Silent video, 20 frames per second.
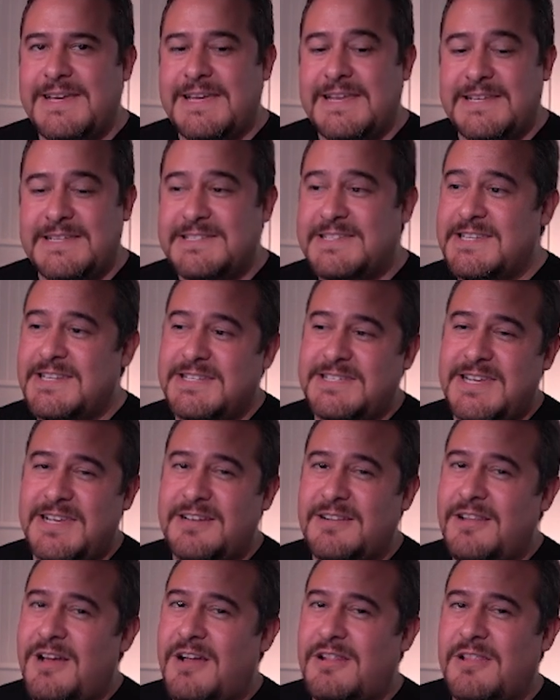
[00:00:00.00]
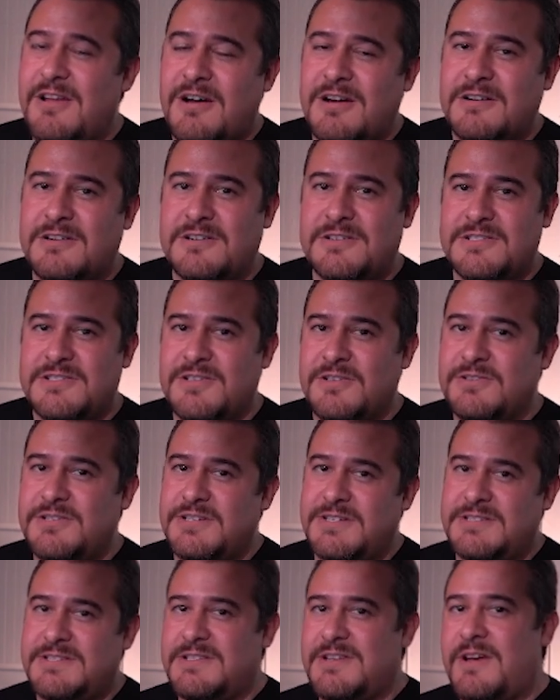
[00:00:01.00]
it is gonna take a lot longer. So
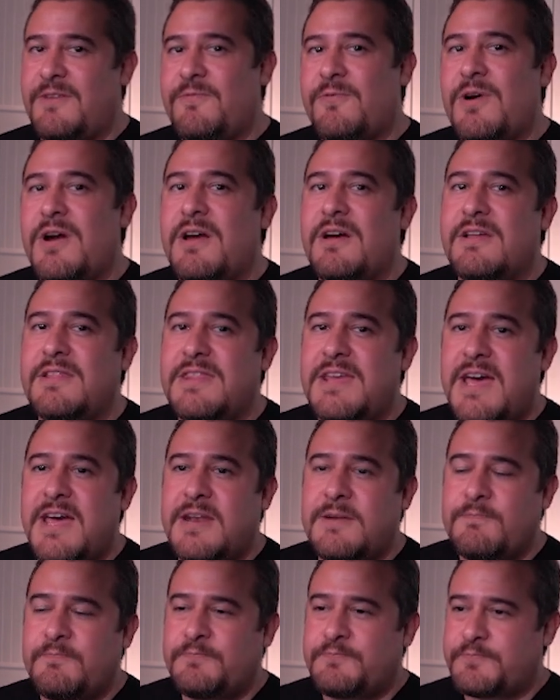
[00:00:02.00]
just FYI on that.